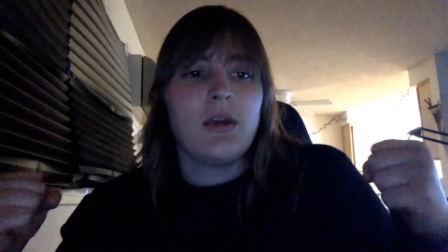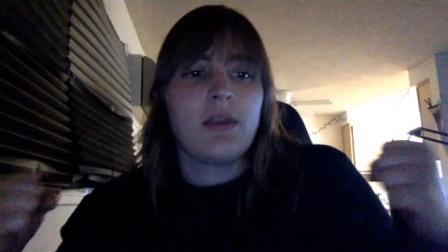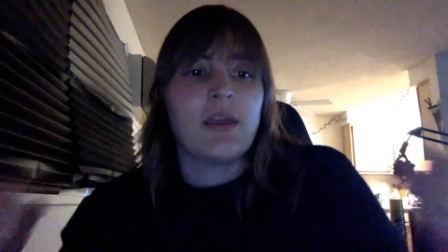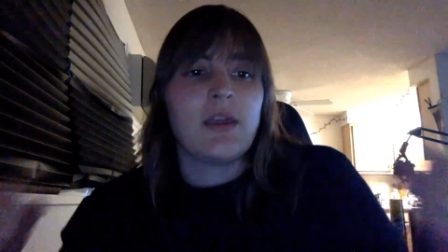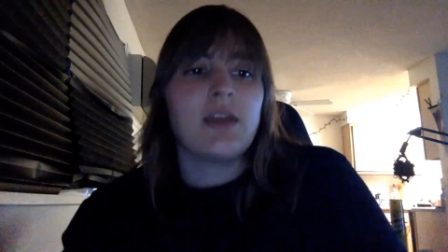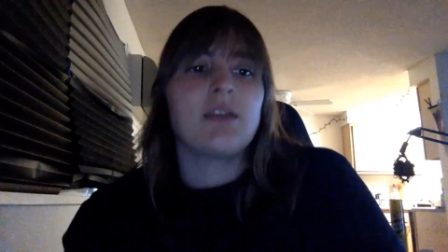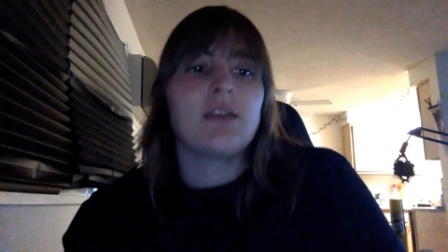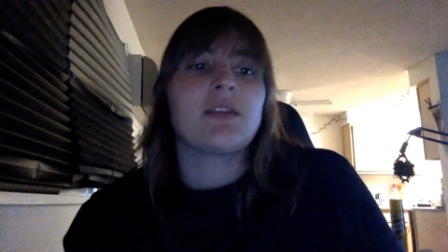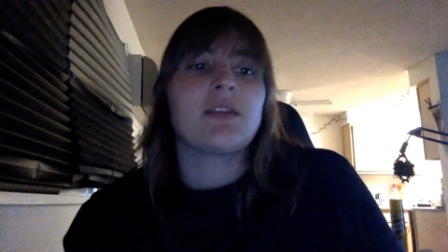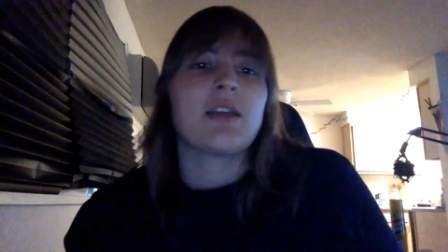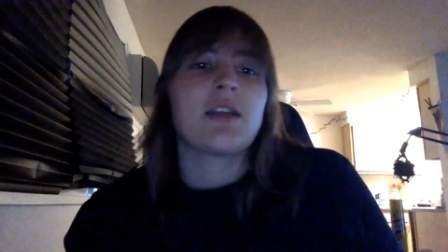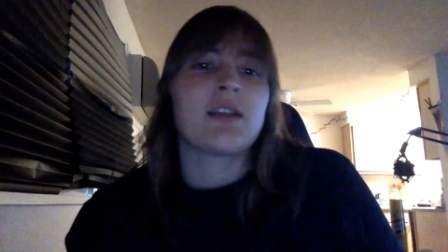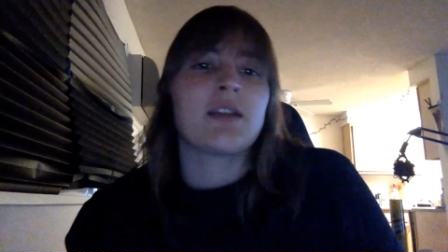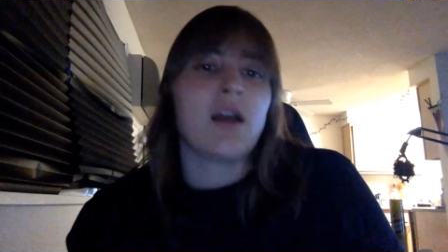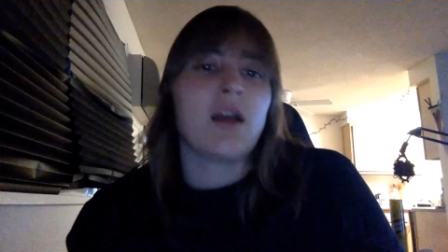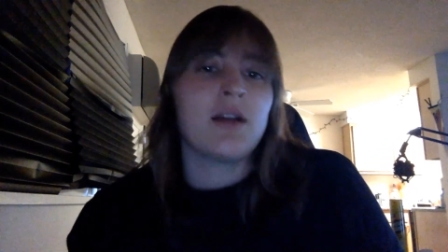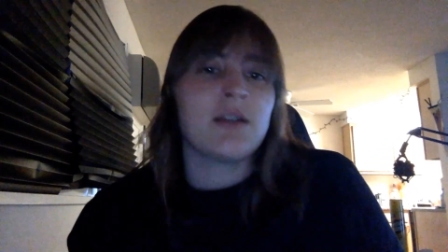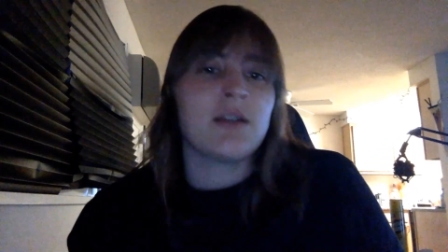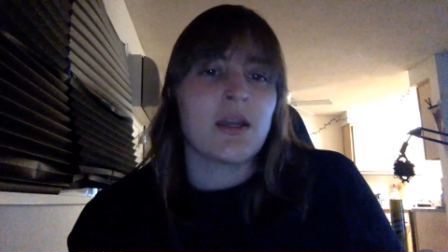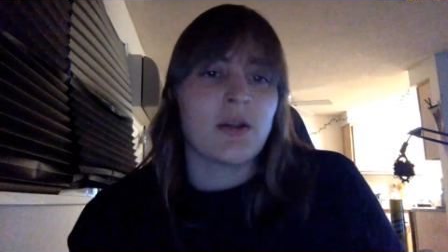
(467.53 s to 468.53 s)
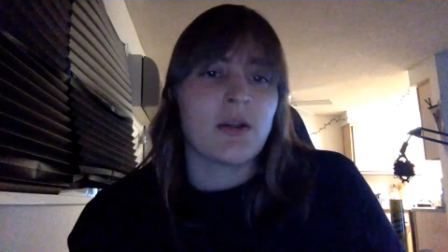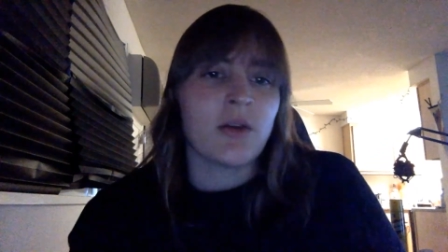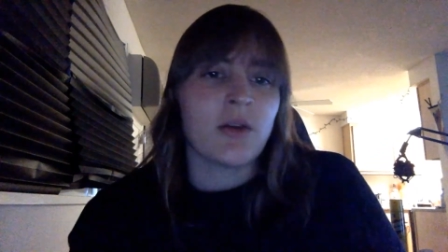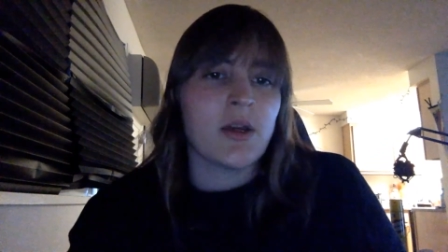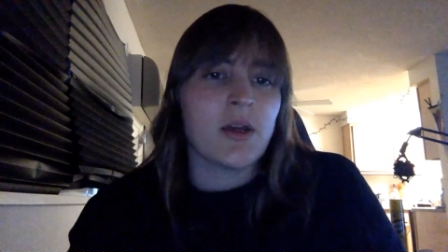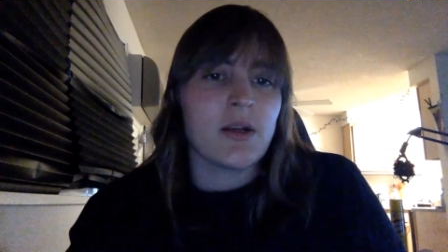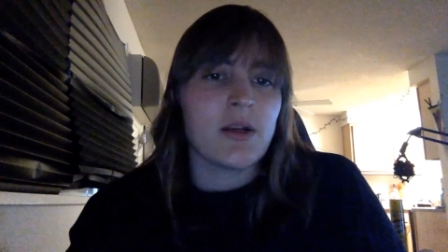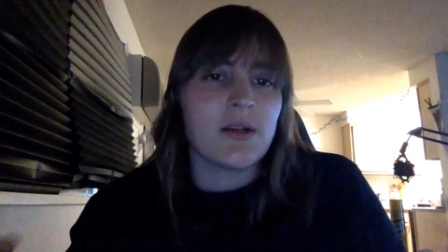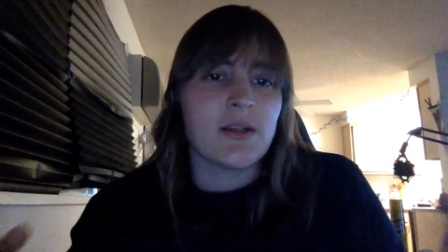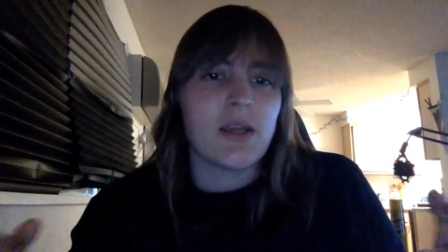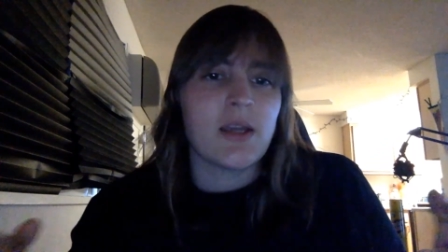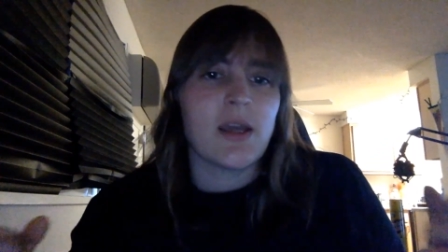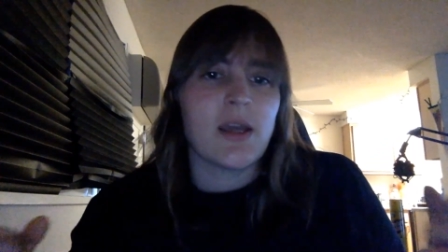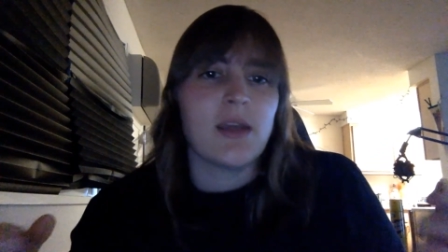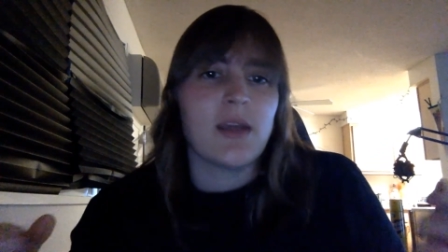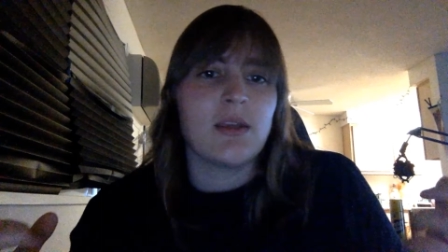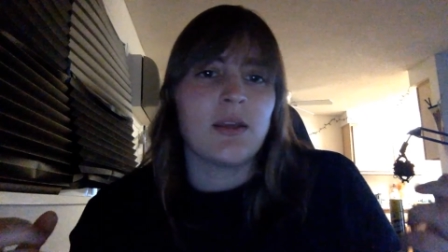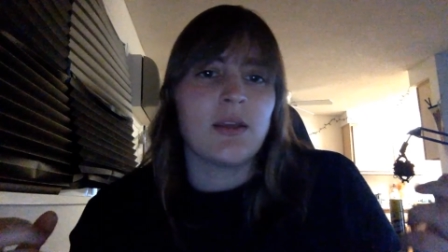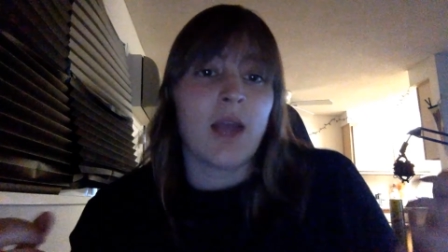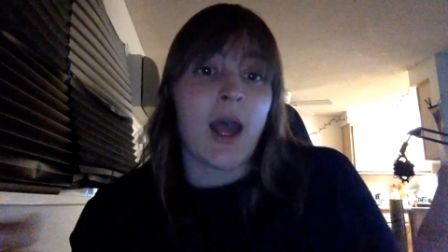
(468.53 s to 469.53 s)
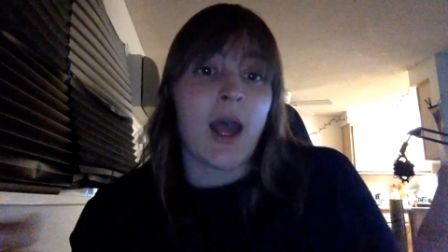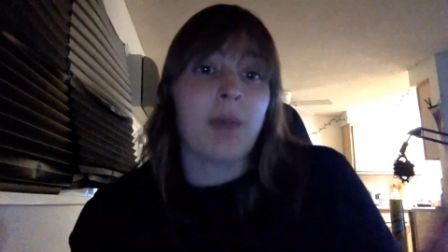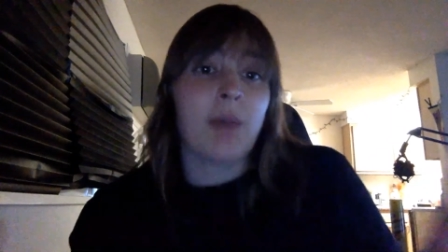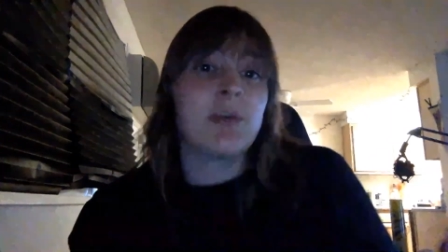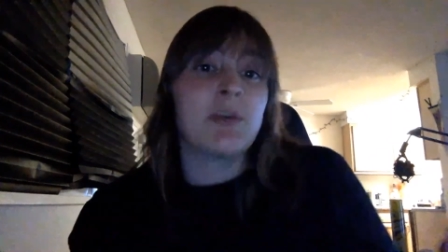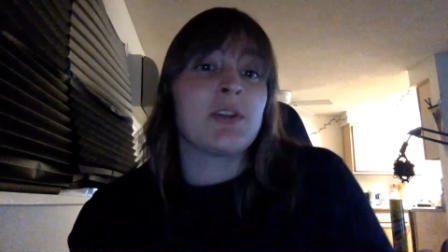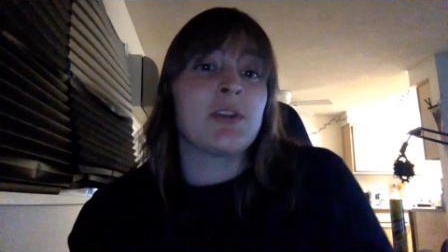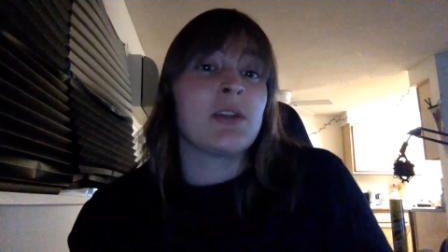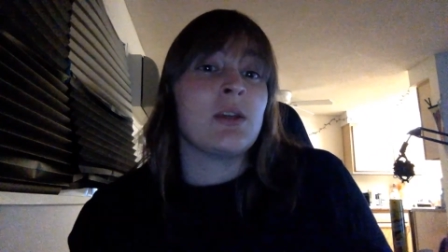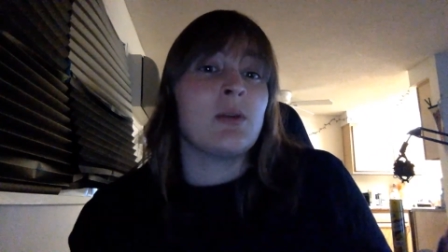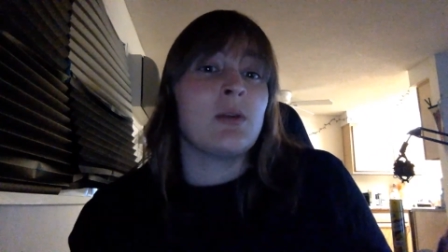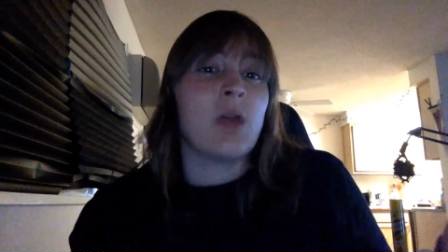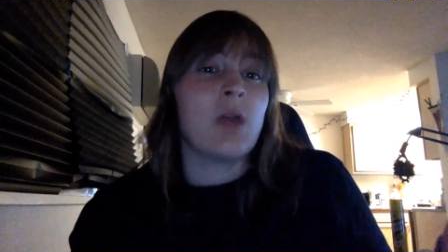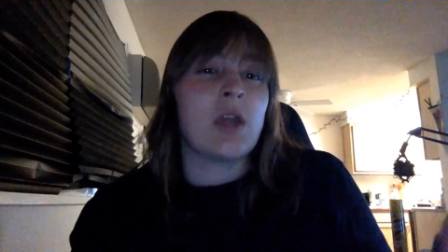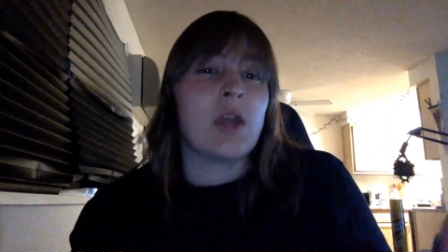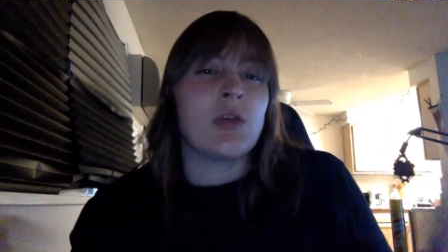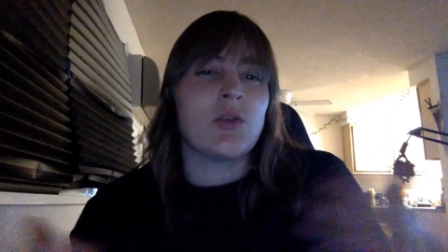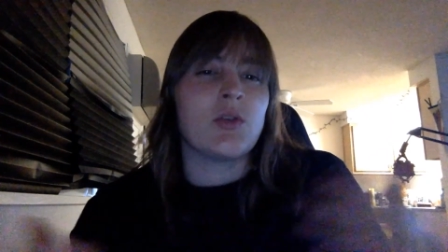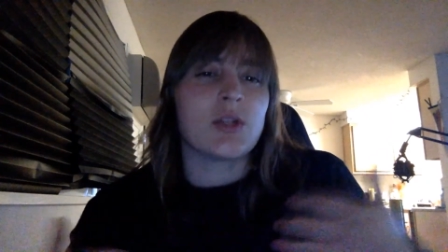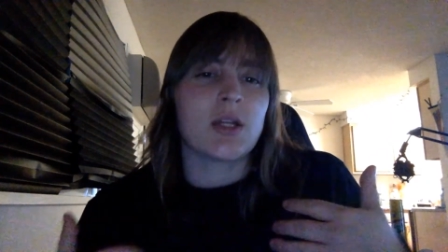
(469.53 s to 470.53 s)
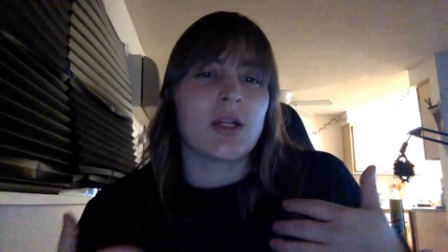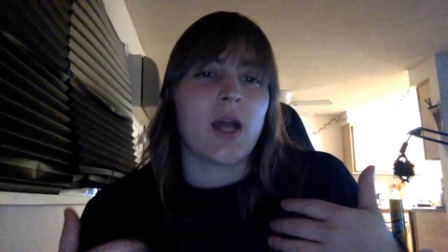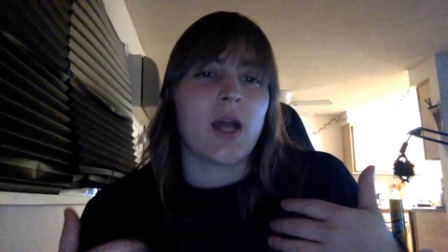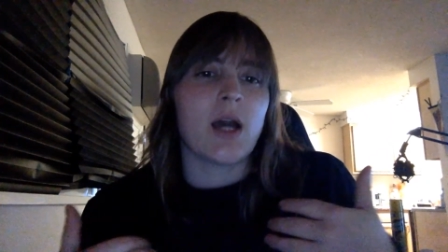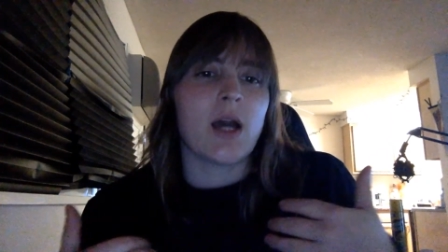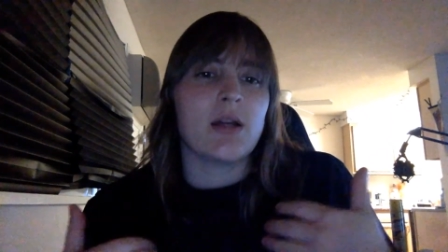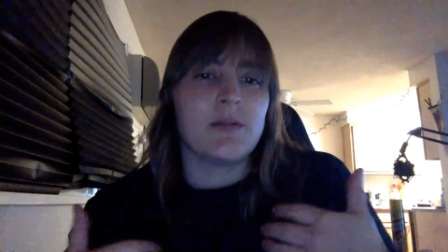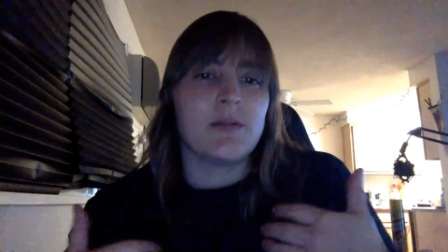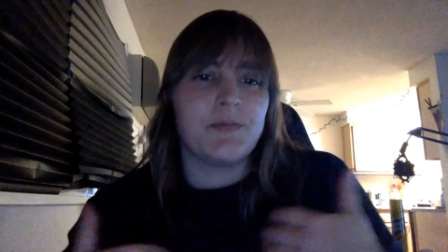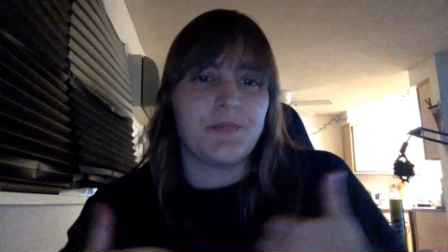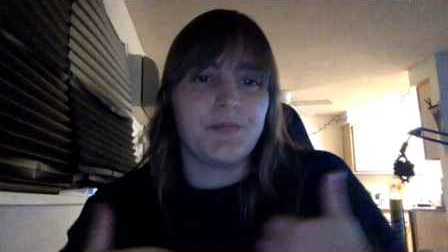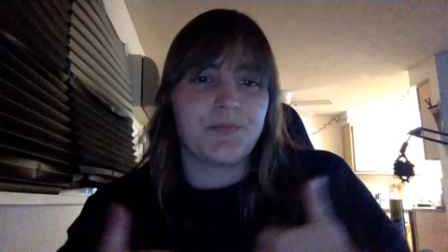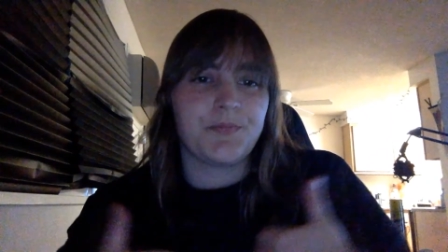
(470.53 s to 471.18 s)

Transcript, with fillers: things as content creators that happens to you, and you just got to